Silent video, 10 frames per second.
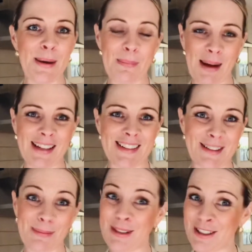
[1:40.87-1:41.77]

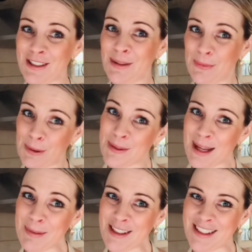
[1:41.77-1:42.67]
base, which we will
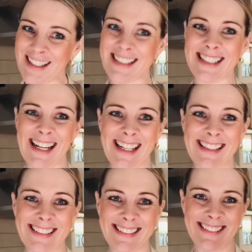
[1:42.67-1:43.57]
demonstrate today.